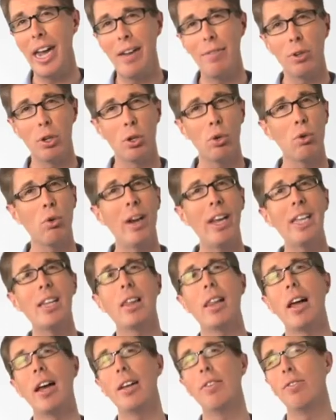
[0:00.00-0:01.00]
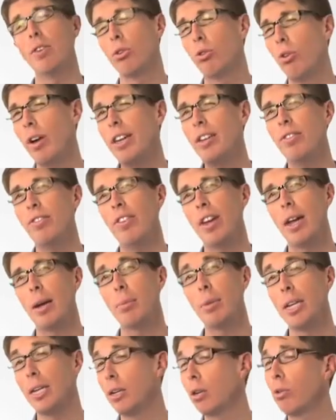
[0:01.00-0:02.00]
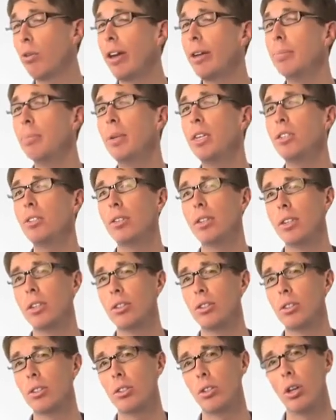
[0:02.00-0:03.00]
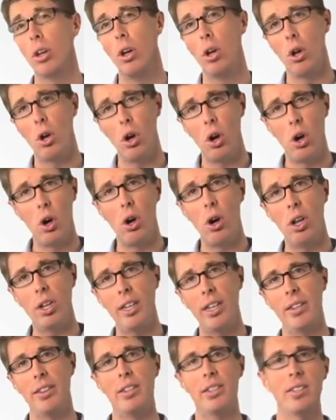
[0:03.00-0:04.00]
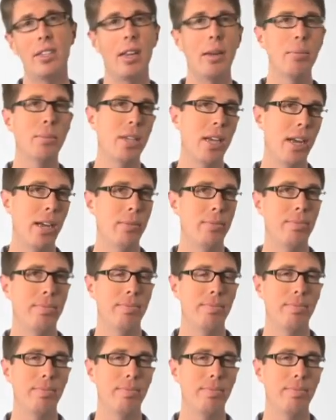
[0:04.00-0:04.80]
have a great life, a great family, and a great business all at the same time.